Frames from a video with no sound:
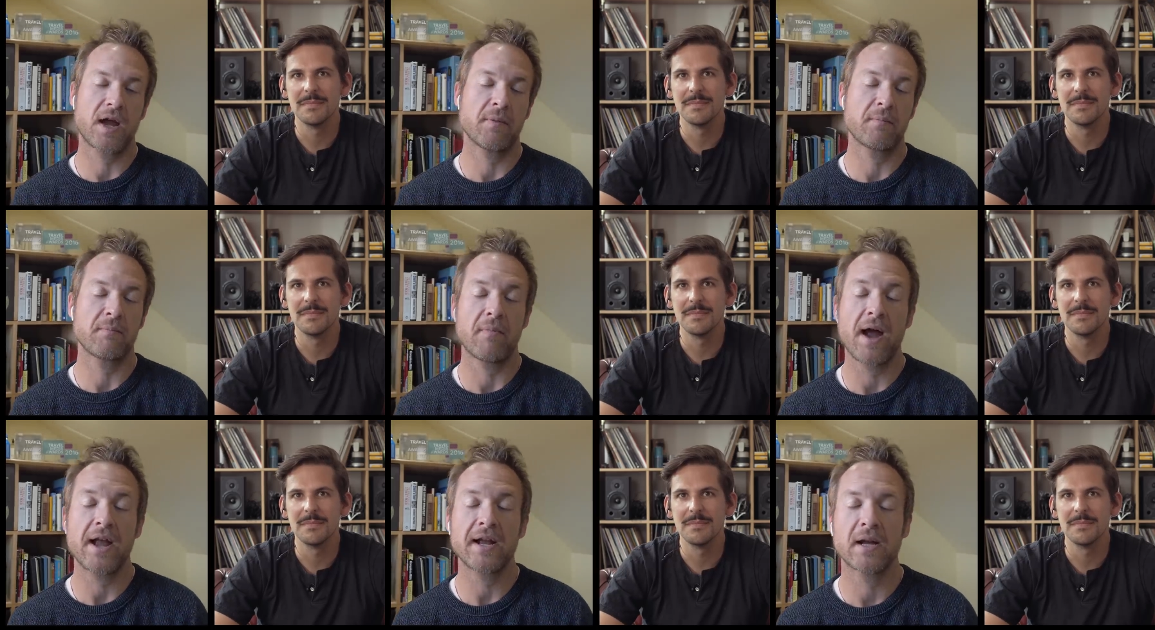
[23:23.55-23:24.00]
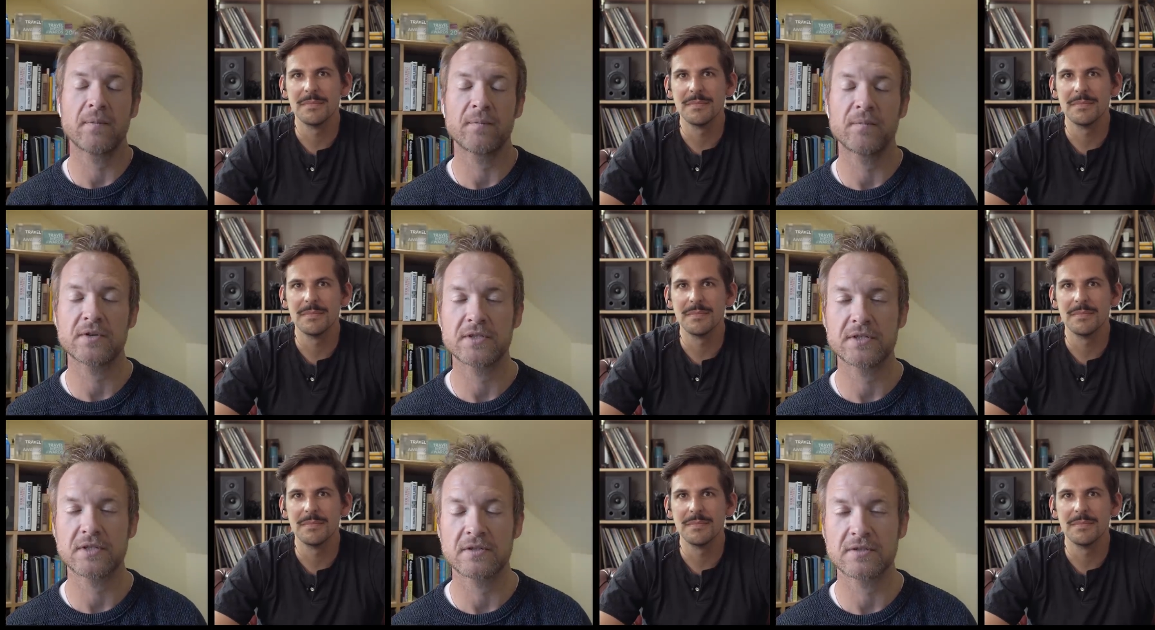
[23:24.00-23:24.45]
Speaker 1: my
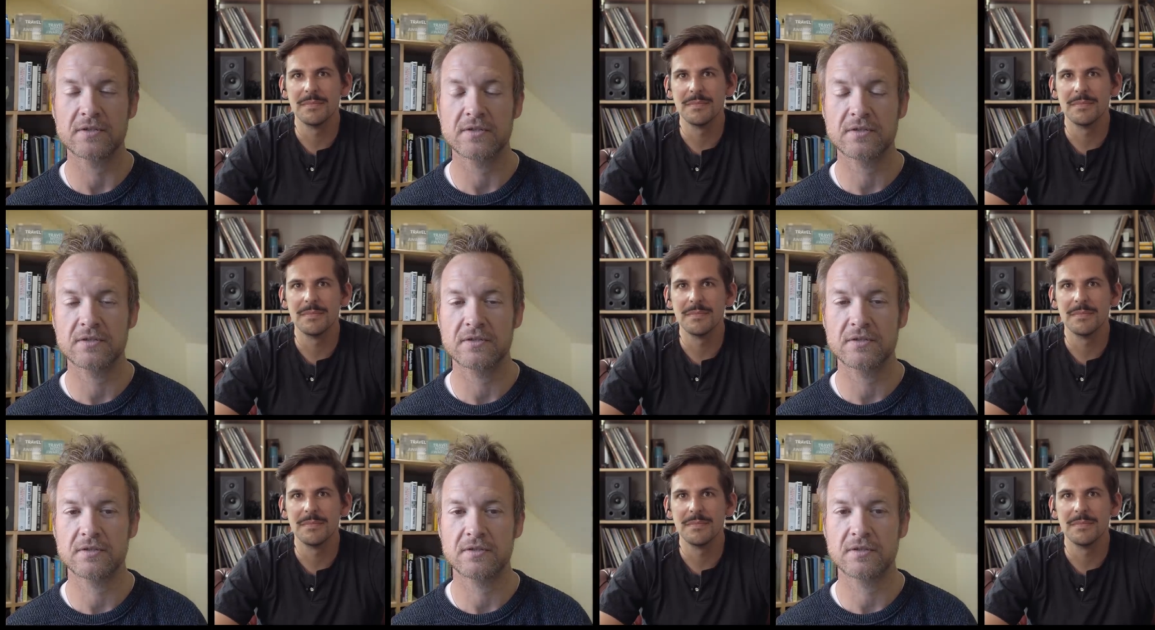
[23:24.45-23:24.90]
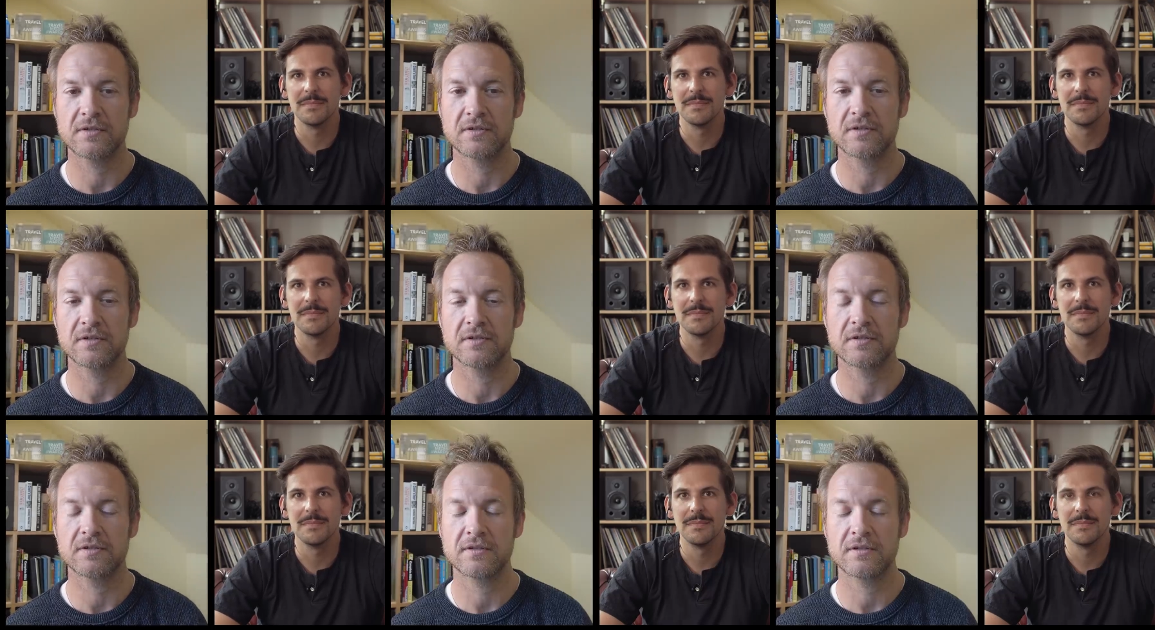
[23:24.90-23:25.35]
comfort zone cer
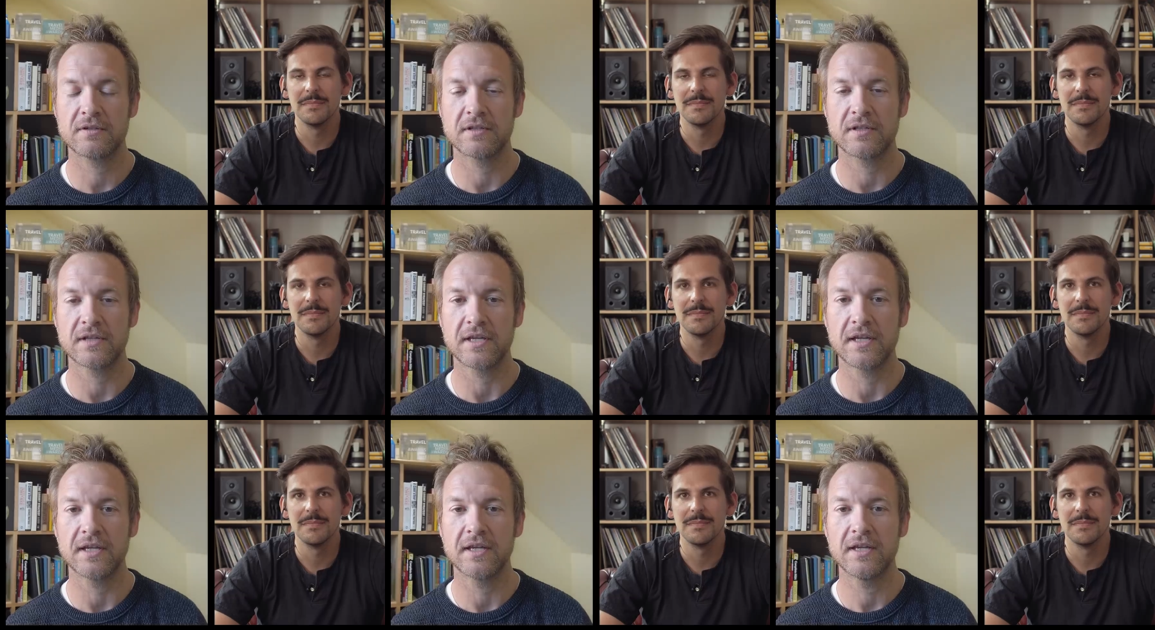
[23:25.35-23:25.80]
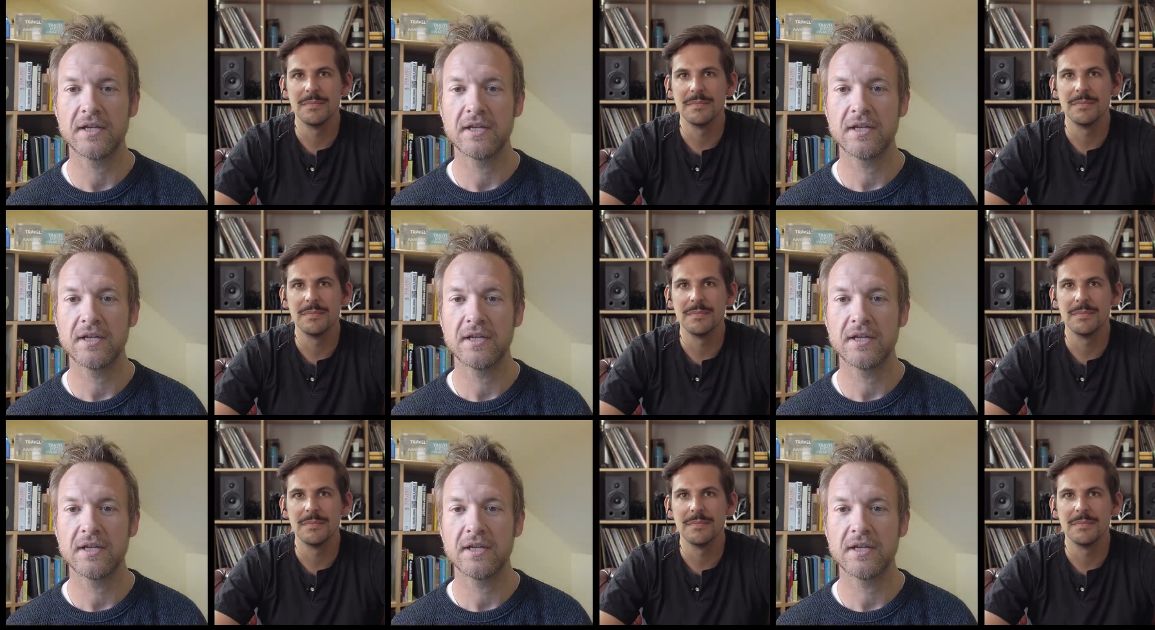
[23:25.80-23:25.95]
certainly